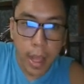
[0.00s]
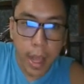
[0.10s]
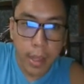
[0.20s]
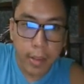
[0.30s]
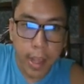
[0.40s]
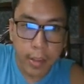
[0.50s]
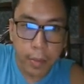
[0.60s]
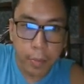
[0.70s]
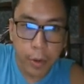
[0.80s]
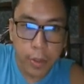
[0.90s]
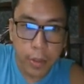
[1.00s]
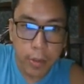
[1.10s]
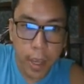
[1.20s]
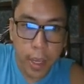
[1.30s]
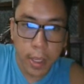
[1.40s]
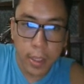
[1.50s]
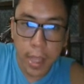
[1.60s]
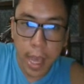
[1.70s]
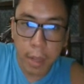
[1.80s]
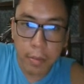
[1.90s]
as x approaches a
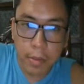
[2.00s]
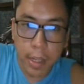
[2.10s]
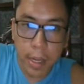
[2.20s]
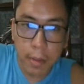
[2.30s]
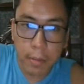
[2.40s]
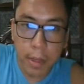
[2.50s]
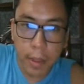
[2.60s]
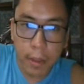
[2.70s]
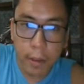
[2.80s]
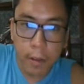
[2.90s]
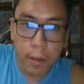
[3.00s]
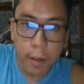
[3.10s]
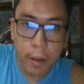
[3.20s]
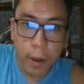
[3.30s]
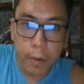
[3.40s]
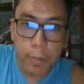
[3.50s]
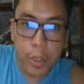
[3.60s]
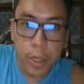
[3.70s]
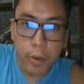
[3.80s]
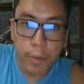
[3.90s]
times the limit of
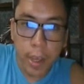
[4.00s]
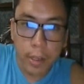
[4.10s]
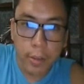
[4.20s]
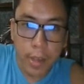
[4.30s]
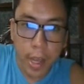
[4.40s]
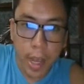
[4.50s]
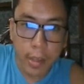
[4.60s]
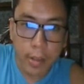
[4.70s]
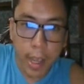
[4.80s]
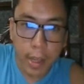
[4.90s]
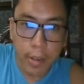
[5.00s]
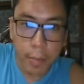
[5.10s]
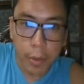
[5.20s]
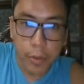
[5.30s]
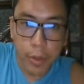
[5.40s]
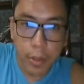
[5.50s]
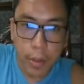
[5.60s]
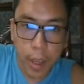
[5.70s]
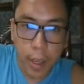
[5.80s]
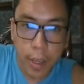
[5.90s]
g of x as x
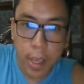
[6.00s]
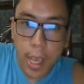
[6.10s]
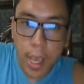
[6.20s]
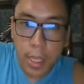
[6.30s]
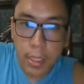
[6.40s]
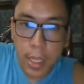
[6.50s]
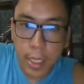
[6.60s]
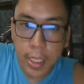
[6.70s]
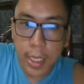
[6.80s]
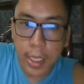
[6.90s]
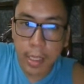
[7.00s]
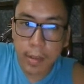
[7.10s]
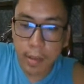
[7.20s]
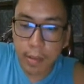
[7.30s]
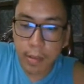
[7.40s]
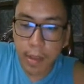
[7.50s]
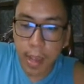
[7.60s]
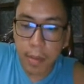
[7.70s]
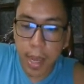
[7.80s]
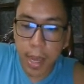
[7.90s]
approaches a. And technically this is the
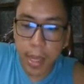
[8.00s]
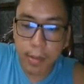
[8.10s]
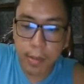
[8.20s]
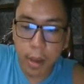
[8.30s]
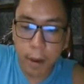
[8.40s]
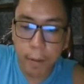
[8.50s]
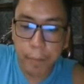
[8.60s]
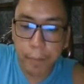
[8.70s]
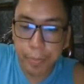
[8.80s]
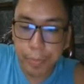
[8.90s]
same as L1